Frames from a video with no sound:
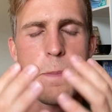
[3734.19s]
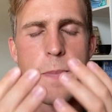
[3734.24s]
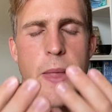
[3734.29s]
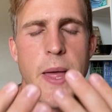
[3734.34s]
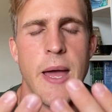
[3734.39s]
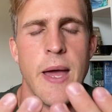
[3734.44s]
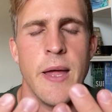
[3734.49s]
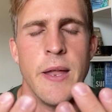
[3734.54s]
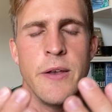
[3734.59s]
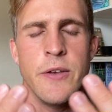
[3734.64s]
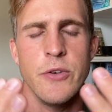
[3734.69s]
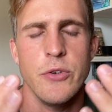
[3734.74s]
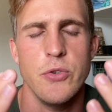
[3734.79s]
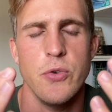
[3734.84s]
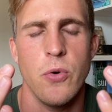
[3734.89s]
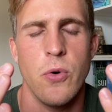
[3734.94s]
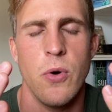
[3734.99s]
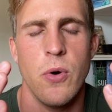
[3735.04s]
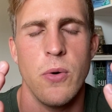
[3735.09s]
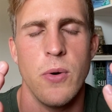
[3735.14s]
And
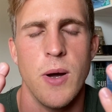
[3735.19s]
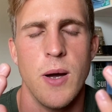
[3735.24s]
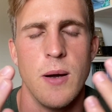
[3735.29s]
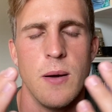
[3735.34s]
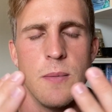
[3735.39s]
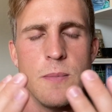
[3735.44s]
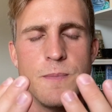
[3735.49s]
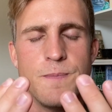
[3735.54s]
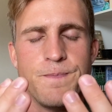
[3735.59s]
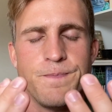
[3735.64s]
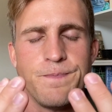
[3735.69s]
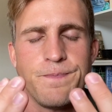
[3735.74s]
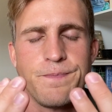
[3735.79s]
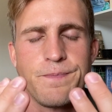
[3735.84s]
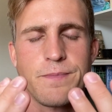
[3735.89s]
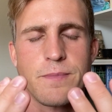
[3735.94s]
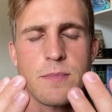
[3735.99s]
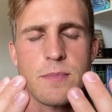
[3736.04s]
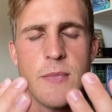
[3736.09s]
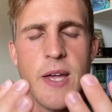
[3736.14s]
your
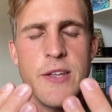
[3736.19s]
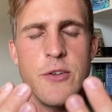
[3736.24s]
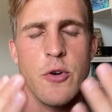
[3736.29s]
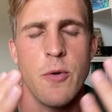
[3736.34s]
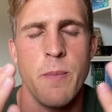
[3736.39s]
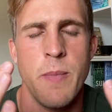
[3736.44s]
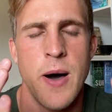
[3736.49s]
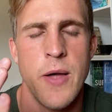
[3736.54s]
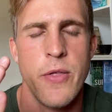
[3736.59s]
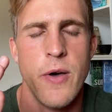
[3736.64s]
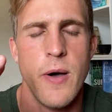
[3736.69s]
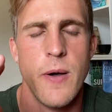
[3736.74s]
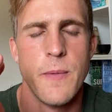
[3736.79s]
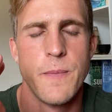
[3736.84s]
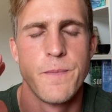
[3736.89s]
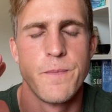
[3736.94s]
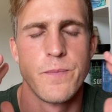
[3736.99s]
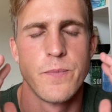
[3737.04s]
mother,